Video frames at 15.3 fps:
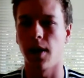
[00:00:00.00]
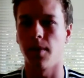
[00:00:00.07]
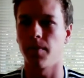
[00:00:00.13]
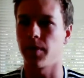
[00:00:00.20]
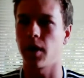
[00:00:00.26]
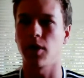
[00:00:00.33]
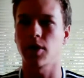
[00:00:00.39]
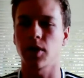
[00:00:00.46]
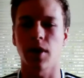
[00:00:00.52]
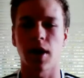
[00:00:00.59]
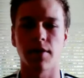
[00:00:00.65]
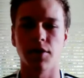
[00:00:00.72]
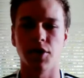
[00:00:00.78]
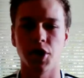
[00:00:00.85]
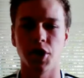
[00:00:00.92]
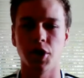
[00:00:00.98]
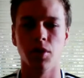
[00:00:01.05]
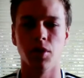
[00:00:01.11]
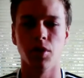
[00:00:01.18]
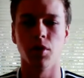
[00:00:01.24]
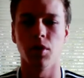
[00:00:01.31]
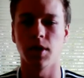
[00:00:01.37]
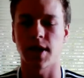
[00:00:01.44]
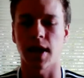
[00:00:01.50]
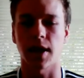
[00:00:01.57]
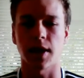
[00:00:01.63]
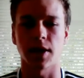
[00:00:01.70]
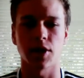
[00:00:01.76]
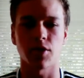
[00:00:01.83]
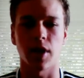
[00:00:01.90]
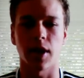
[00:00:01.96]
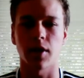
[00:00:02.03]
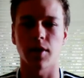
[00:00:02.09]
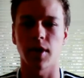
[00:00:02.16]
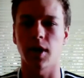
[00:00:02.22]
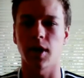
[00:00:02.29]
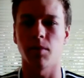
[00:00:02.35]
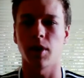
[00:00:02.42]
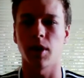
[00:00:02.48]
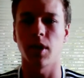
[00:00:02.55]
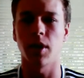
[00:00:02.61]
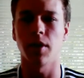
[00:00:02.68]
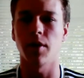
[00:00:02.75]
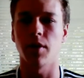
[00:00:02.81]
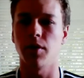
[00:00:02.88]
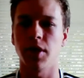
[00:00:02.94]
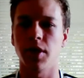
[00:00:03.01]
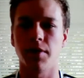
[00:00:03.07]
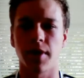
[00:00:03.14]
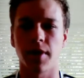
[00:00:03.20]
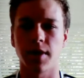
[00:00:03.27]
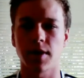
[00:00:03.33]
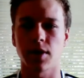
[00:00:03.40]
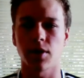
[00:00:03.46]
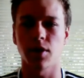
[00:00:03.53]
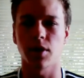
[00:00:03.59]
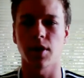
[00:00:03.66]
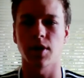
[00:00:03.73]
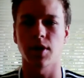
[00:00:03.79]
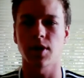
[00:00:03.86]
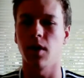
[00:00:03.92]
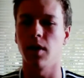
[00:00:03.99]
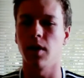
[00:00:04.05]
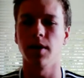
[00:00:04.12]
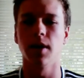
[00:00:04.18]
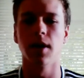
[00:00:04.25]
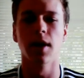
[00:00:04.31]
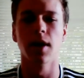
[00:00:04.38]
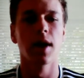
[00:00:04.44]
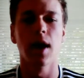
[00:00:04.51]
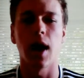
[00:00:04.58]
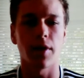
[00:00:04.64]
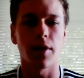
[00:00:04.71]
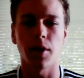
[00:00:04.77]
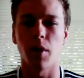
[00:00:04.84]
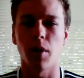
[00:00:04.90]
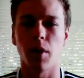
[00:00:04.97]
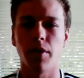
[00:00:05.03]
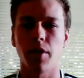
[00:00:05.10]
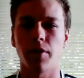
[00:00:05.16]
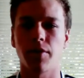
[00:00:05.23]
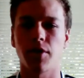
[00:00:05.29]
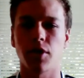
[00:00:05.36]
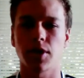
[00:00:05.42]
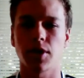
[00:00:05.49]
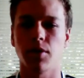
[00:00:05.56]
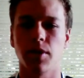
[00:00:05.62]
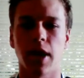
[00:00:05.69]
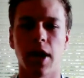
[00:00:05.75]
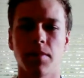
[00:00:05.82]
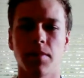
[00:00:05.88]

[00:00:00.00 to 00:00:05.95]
also have Giroud, a second striker they can bring on. Their defense is looking solid. They won their first 2 games.